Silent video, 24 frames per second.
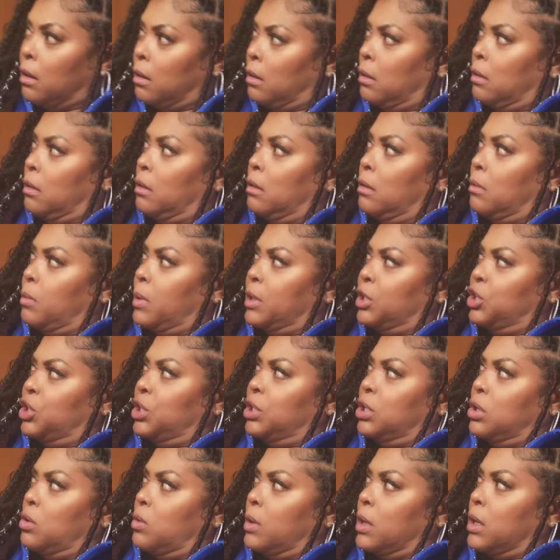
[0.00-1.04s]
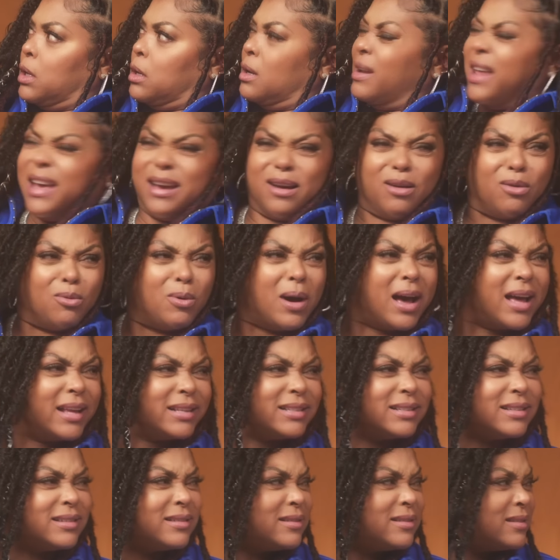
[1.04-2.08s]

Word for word: what is she doing? Like, what?